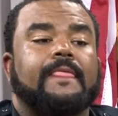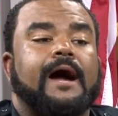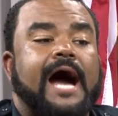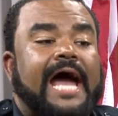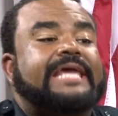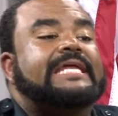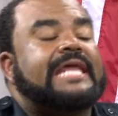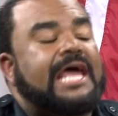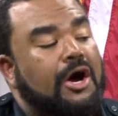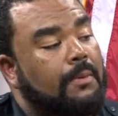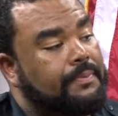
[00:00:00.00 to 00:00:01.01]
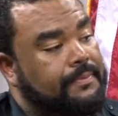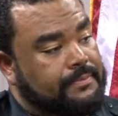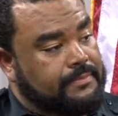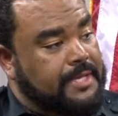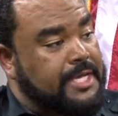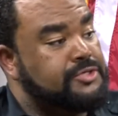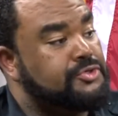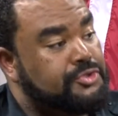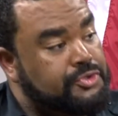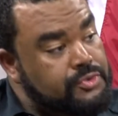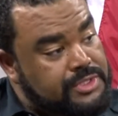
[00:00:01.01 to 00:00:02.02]
I can help
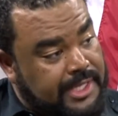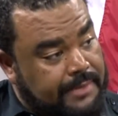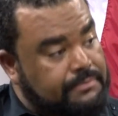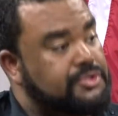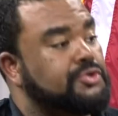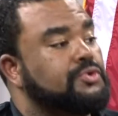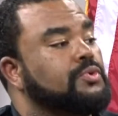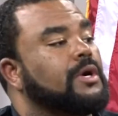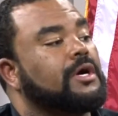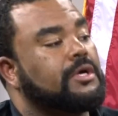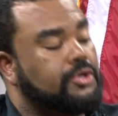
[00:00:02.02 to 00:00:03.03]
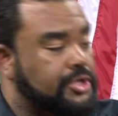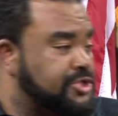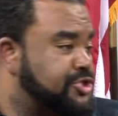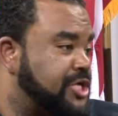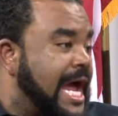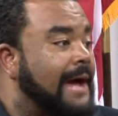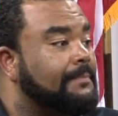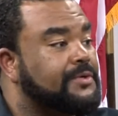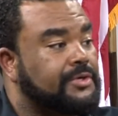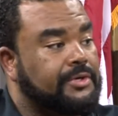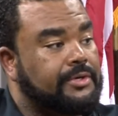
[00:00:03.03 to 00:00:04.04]
introduce them to a good
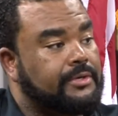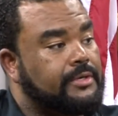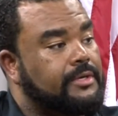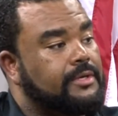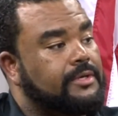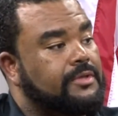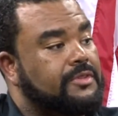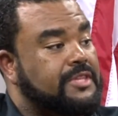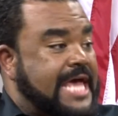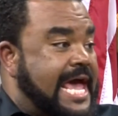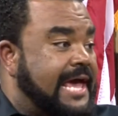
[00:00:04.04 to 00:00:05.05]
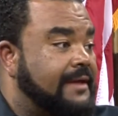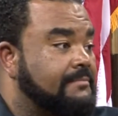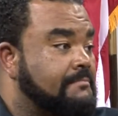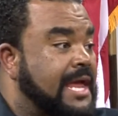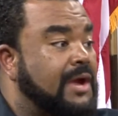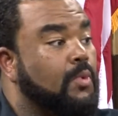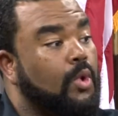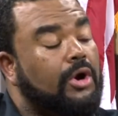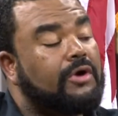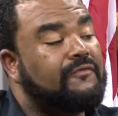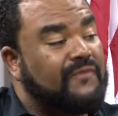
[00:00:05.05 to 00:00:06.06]
chapter that may
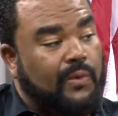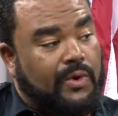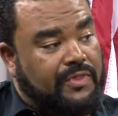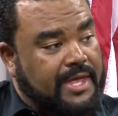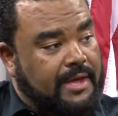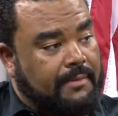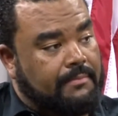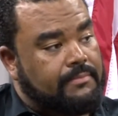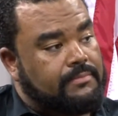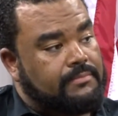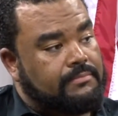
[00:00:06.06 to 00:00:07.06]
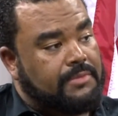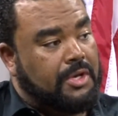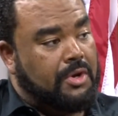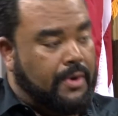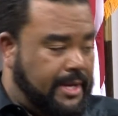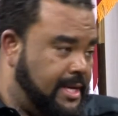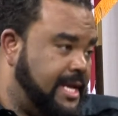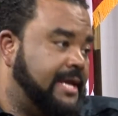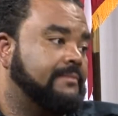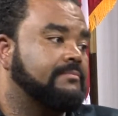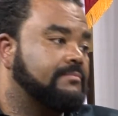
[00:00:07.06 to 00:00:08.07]
work for them,
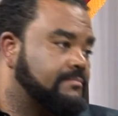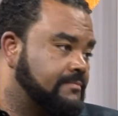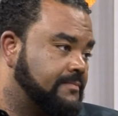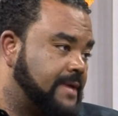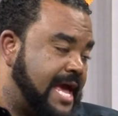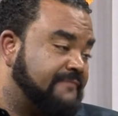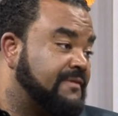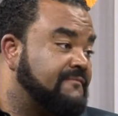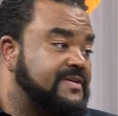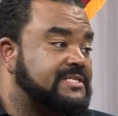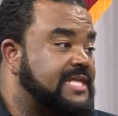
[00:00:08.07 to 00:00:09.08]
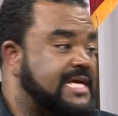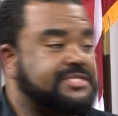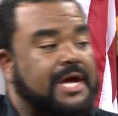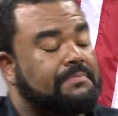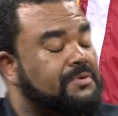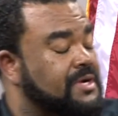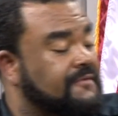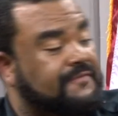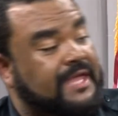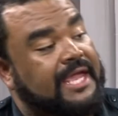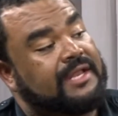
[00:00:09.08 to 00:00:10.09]
and have them visit that chapter. And
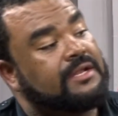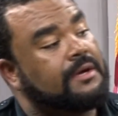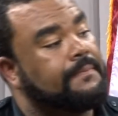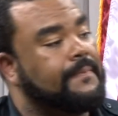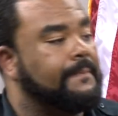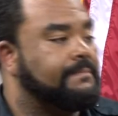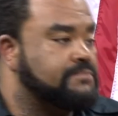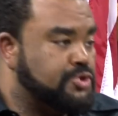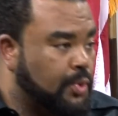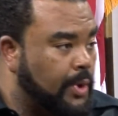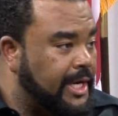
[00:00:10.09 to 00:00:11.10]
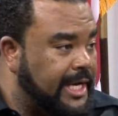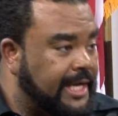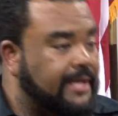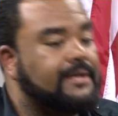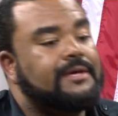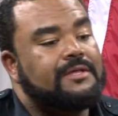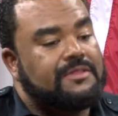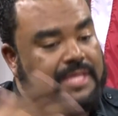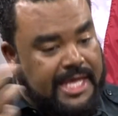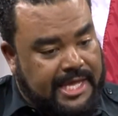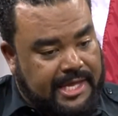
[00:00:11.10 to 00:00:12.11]
if they end up joining,
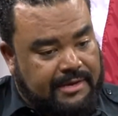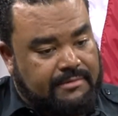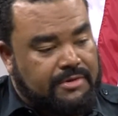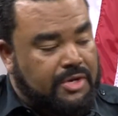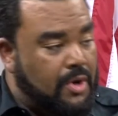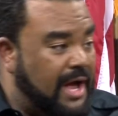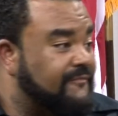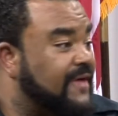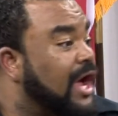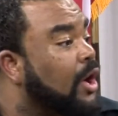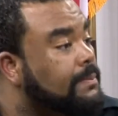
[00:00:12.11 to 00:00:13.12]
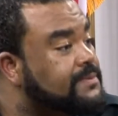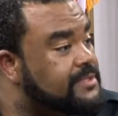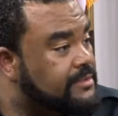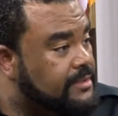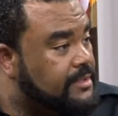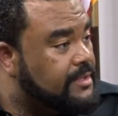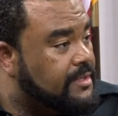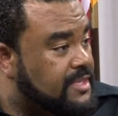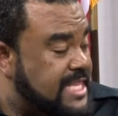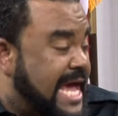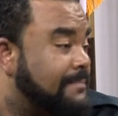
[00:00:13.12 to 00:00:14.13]
then, I've helped
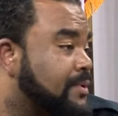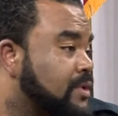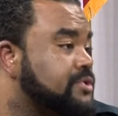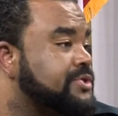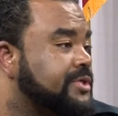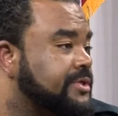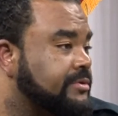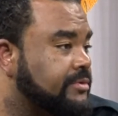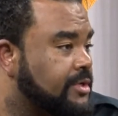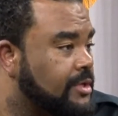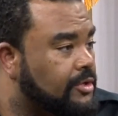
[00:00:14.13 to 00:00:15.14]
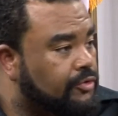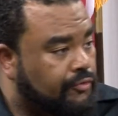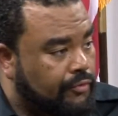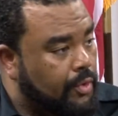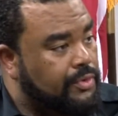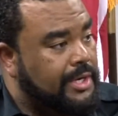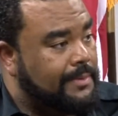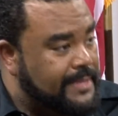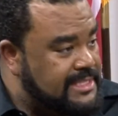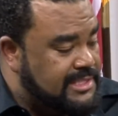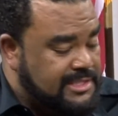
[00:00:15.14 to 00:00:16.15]
that person grow their
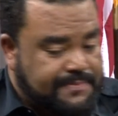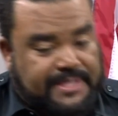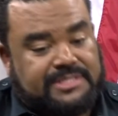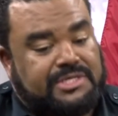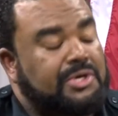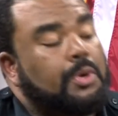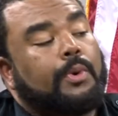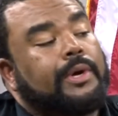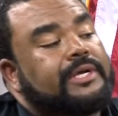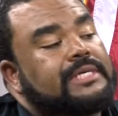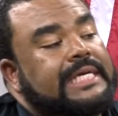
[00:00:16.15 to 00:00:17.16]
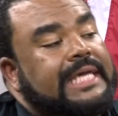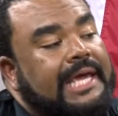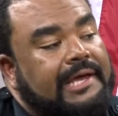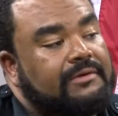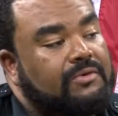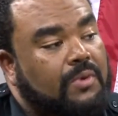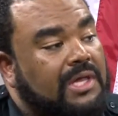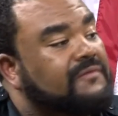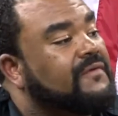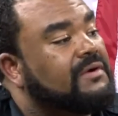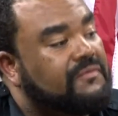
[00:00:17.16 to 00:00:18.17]
business because they're going to get
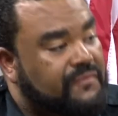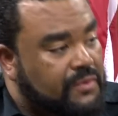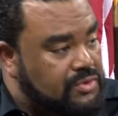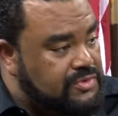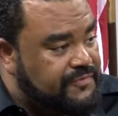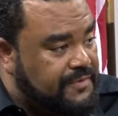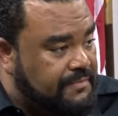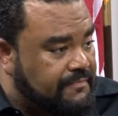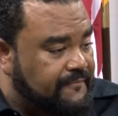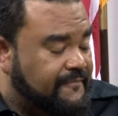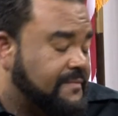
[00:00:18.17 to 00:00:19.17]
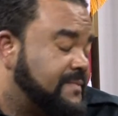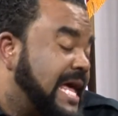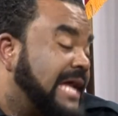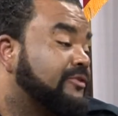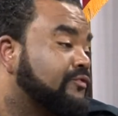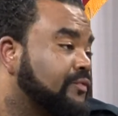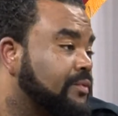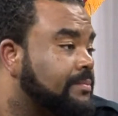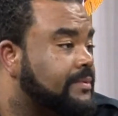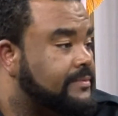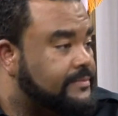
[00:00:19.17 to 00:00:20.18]
qualified referrals from that group.